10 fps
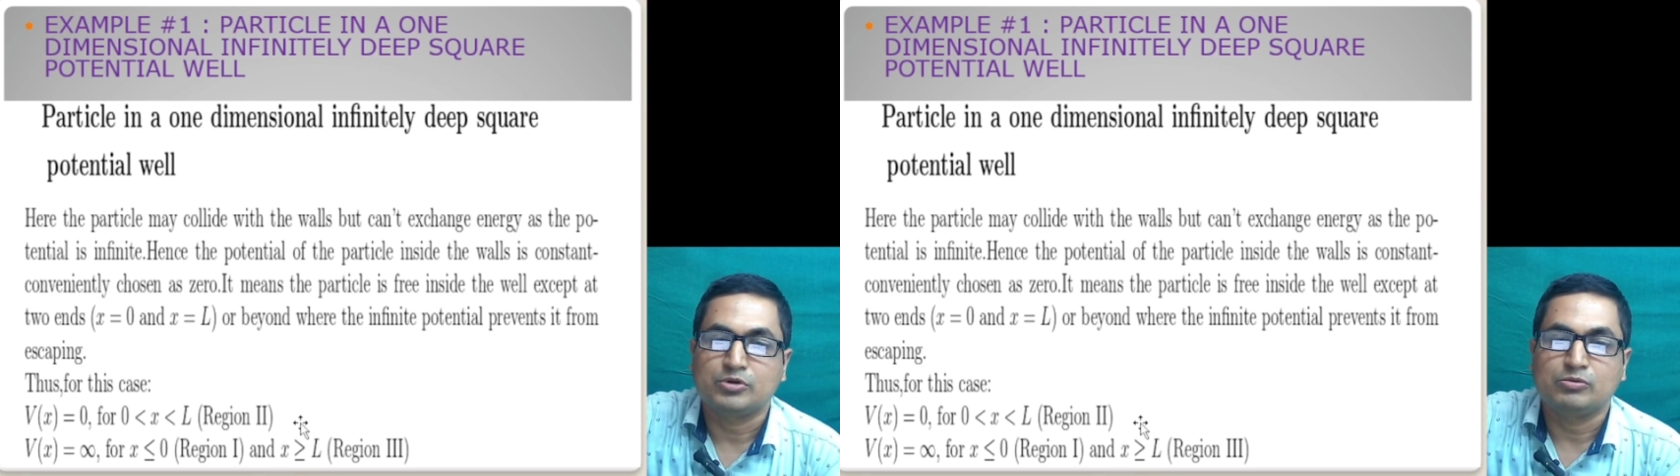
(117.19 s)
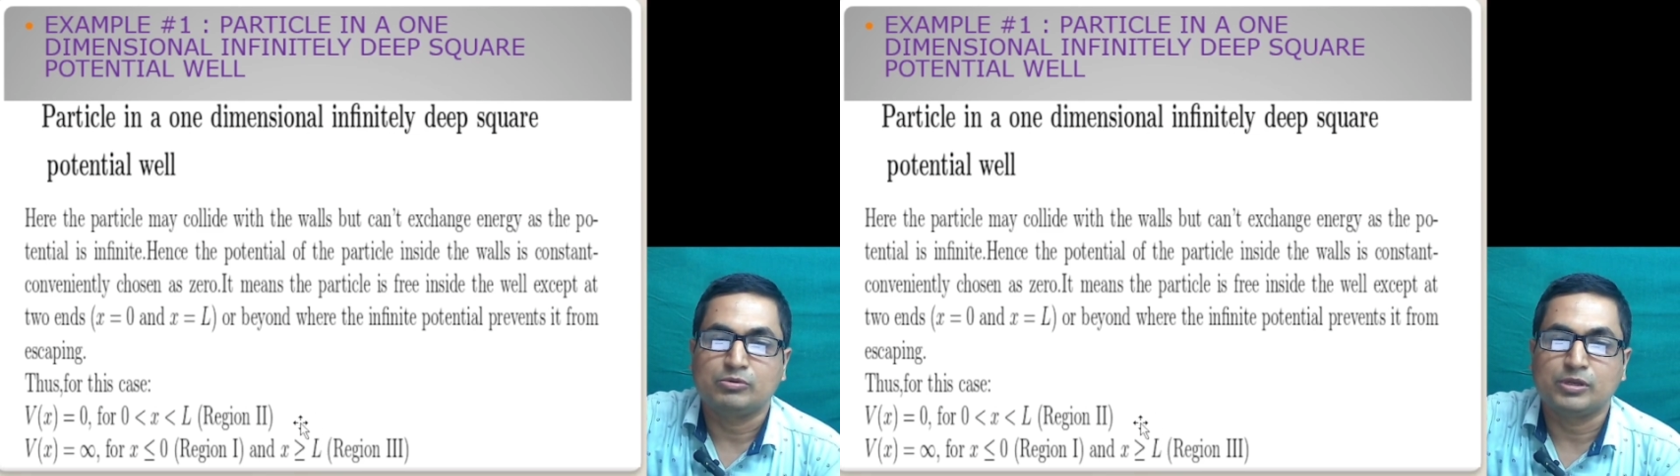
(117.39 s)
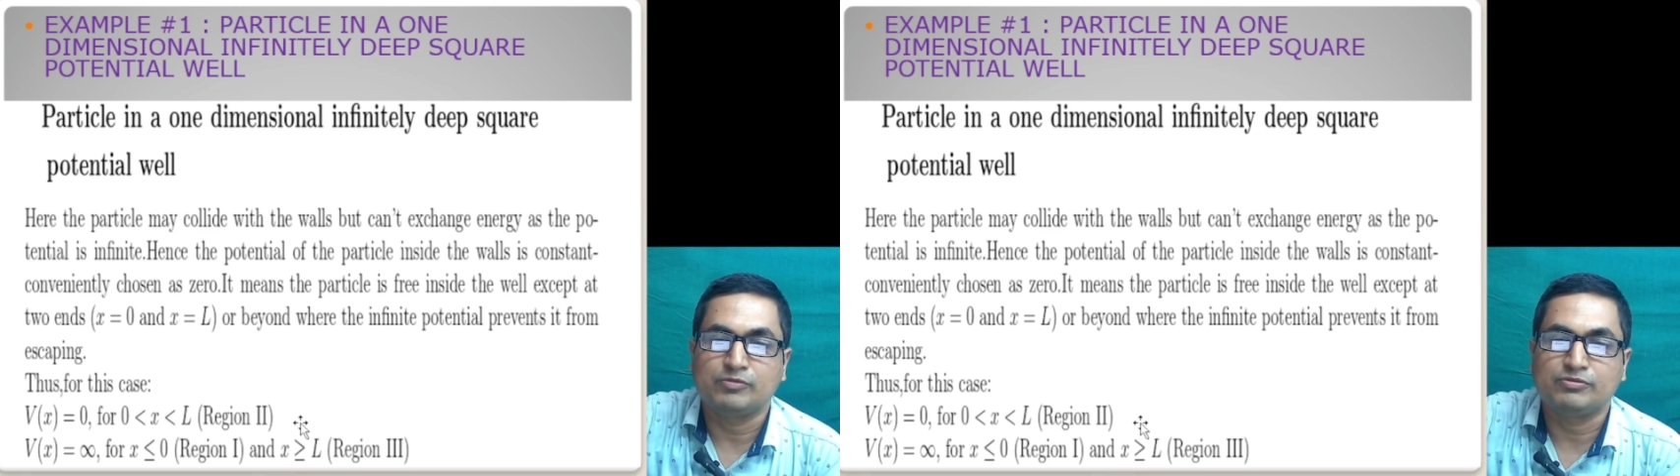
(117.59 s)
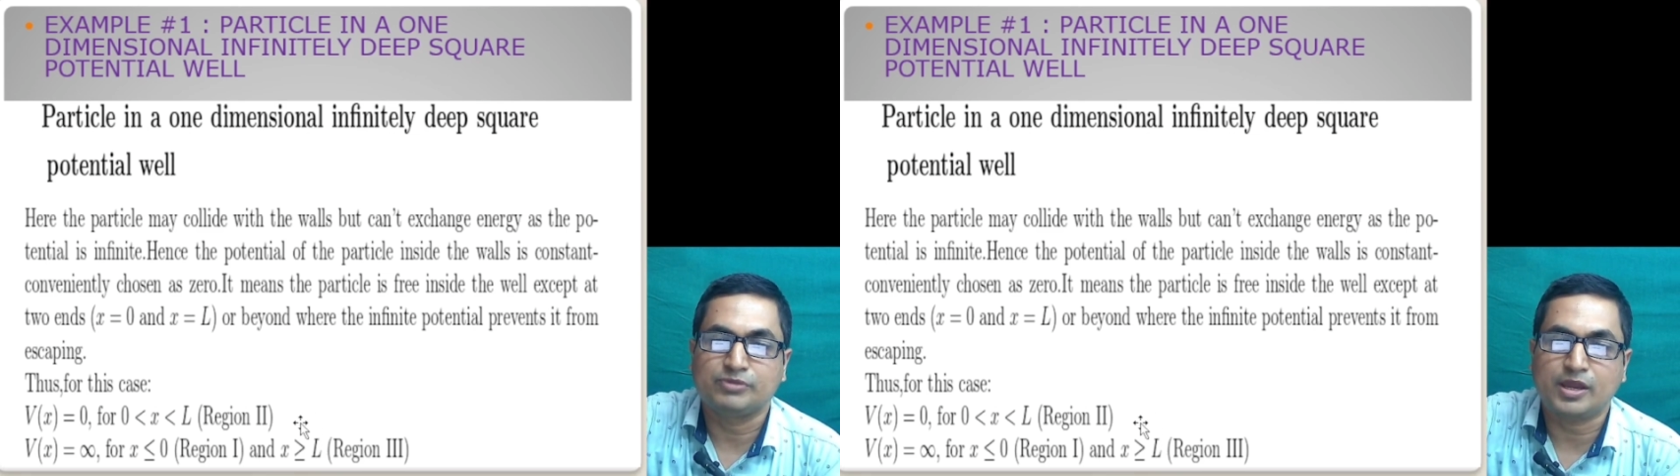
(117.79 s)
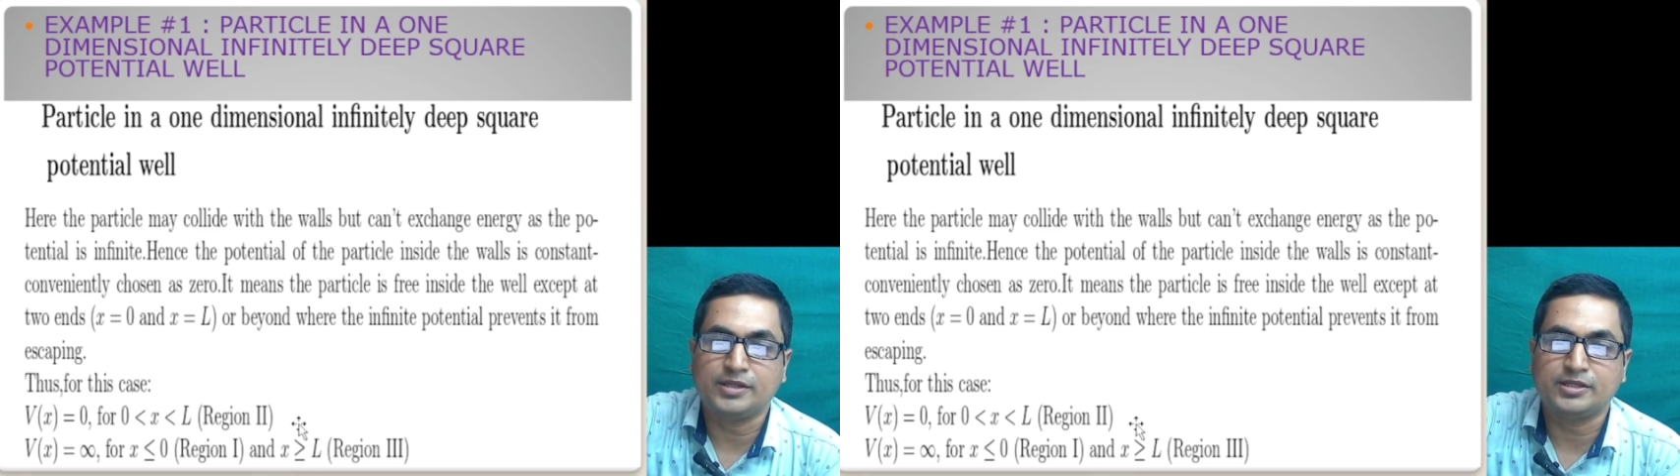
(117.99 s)
we'll
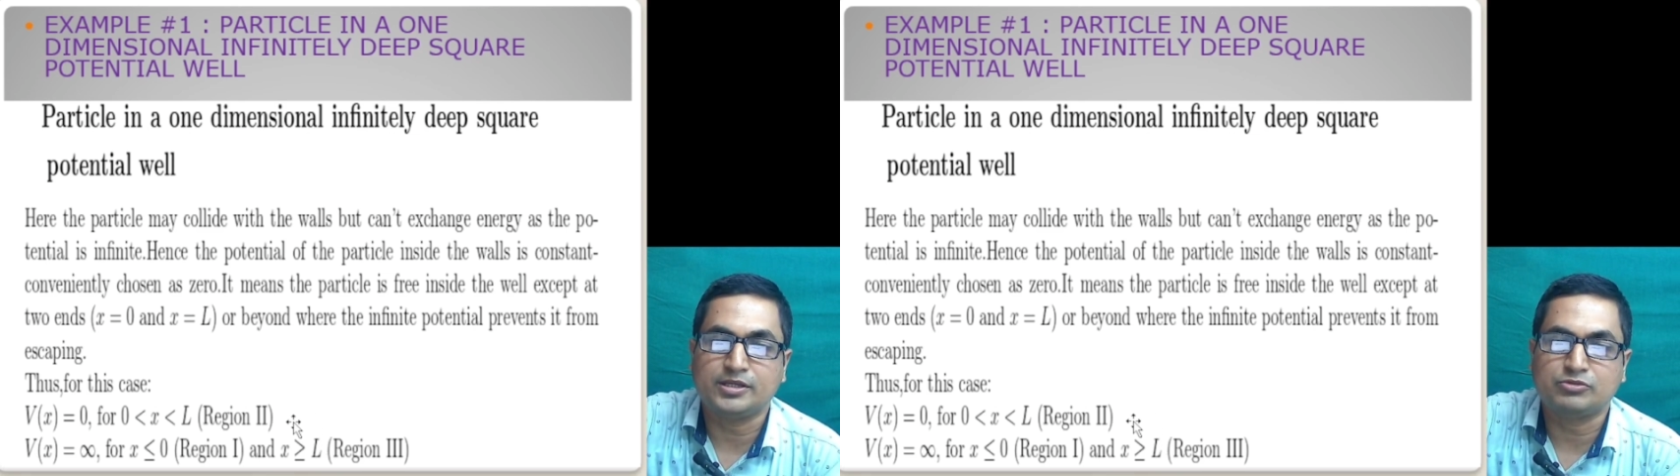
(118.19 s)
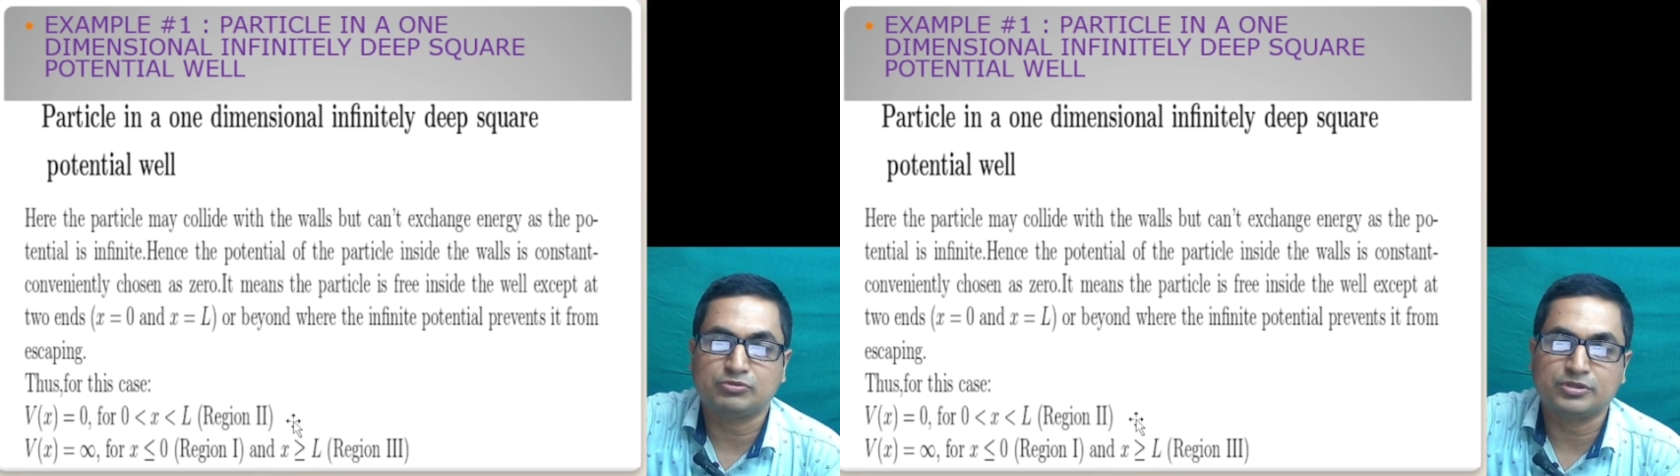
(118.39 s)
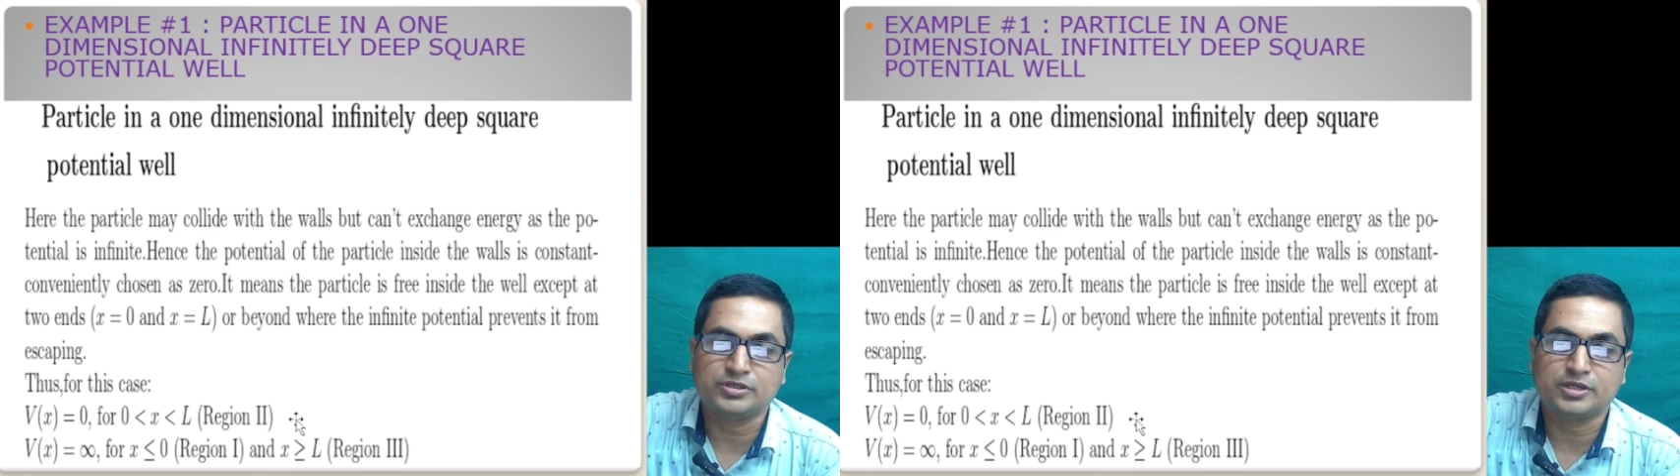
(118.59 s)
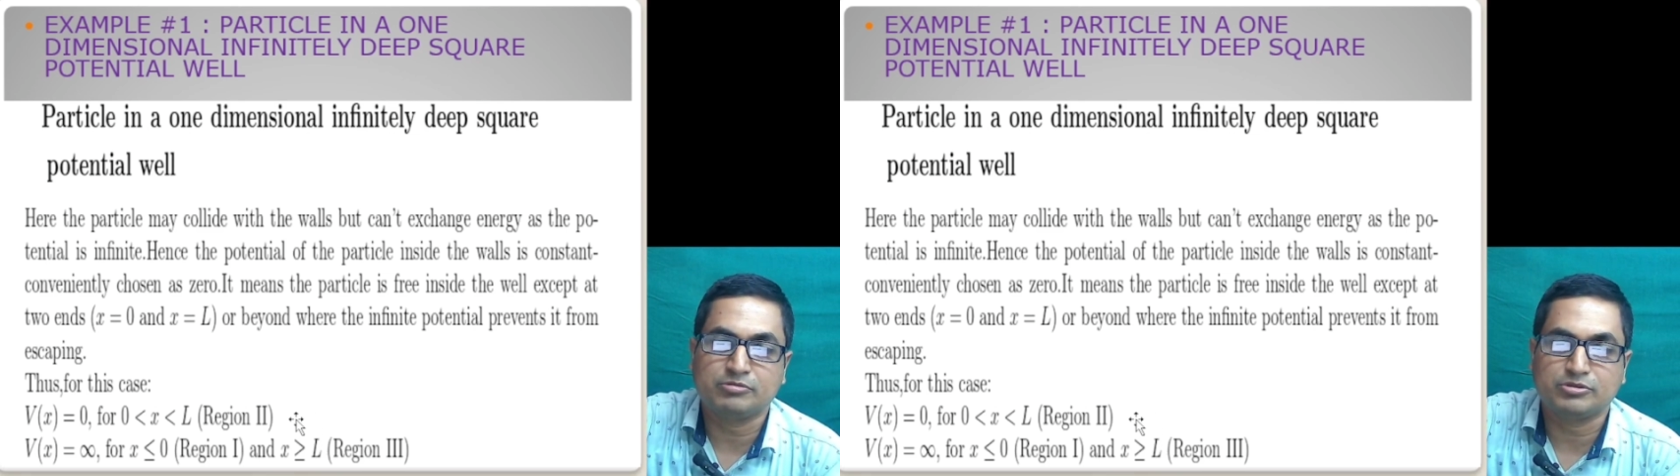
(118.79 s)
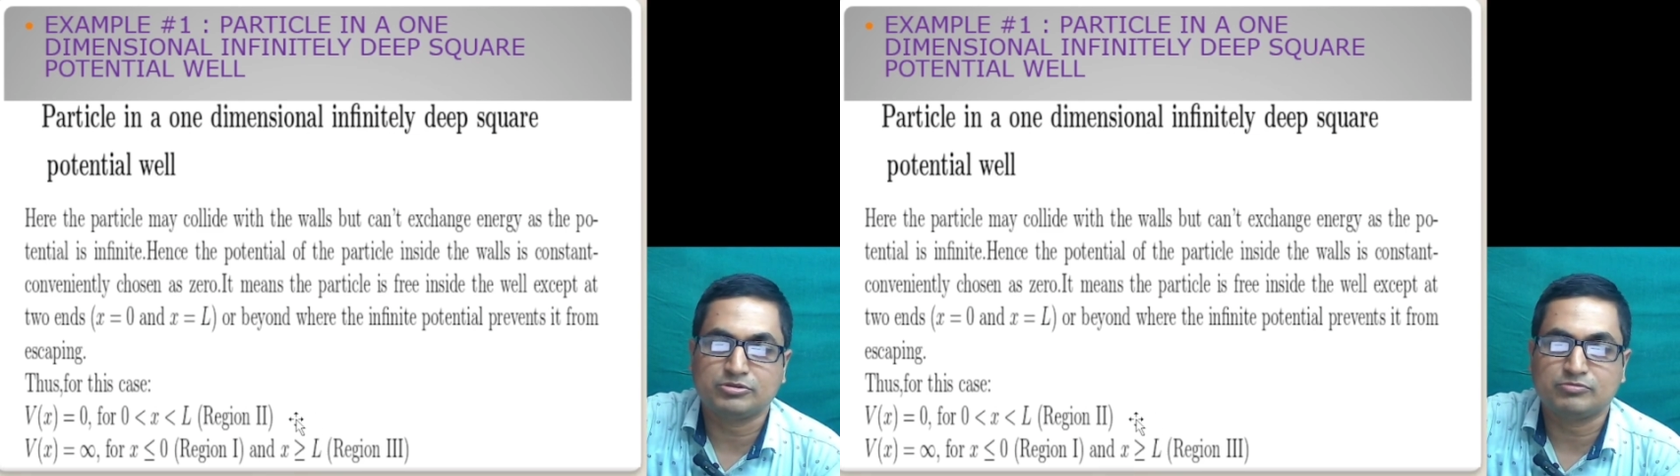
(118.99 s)
find the Schrodinger
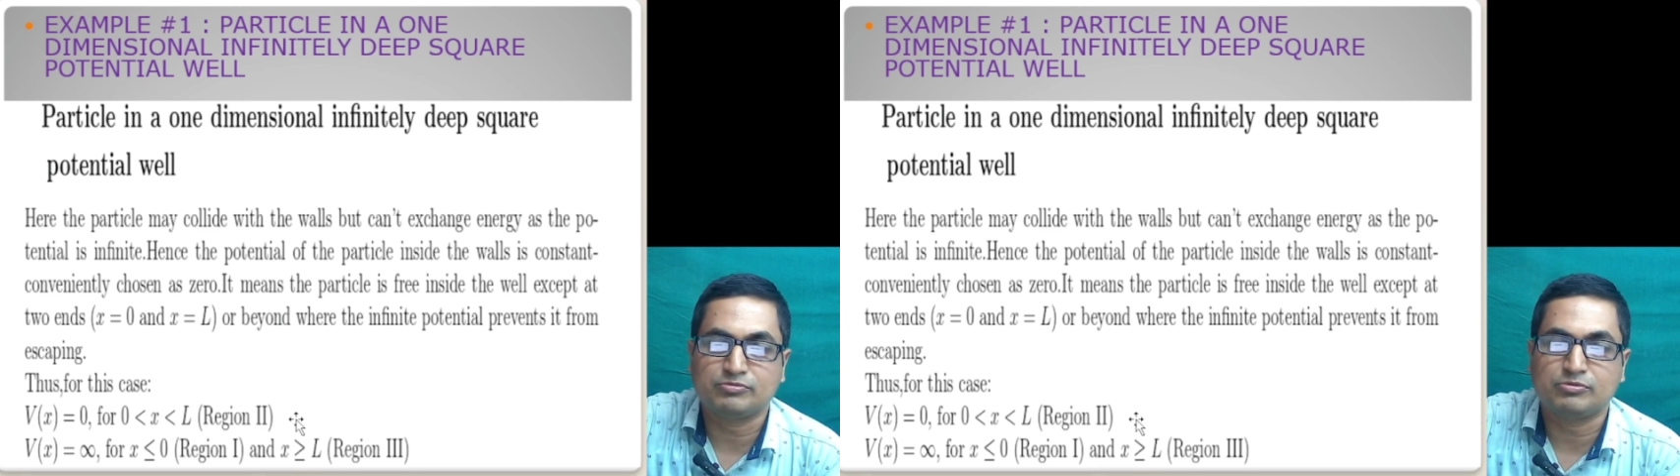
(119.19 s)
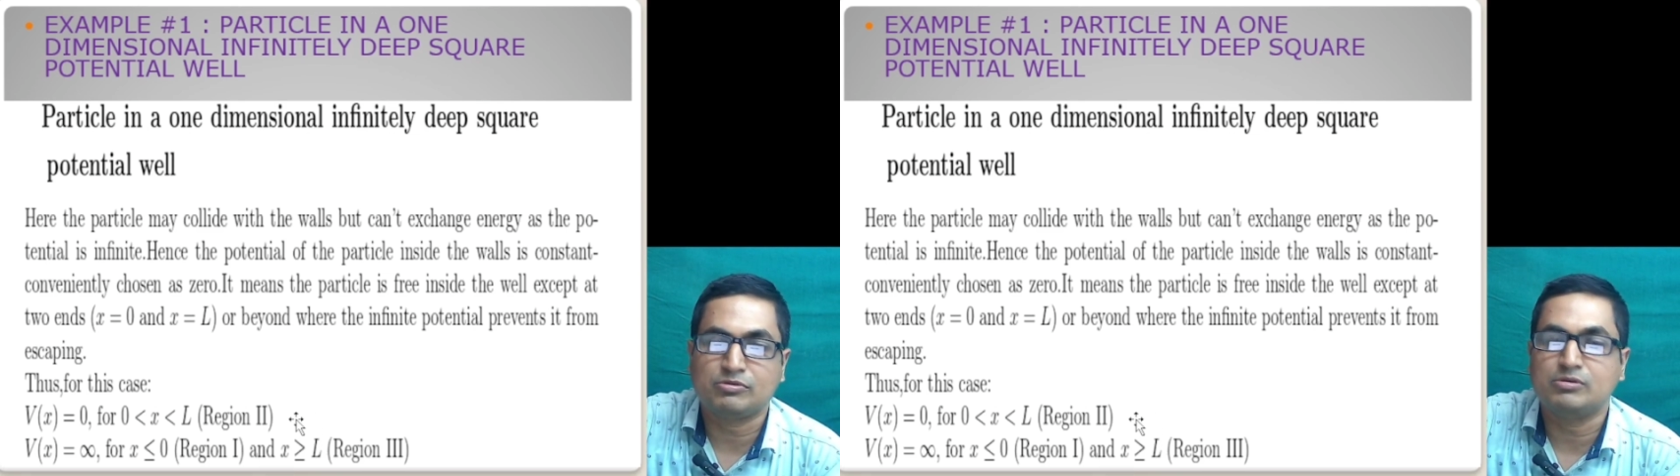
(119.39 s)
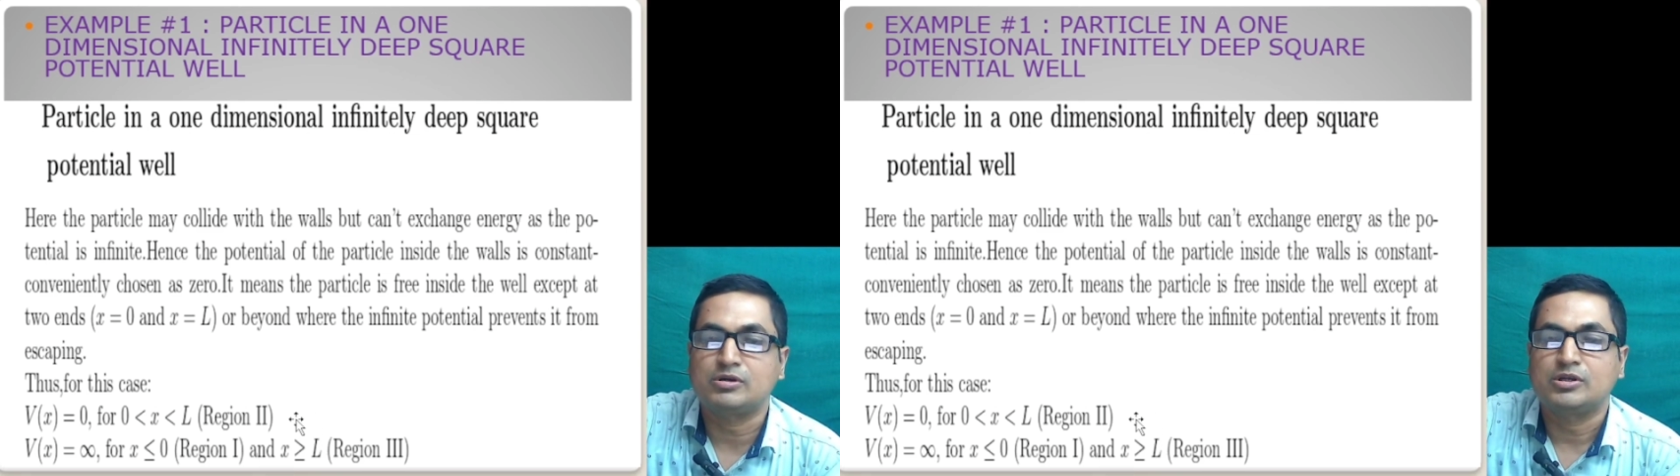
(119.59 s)
equation for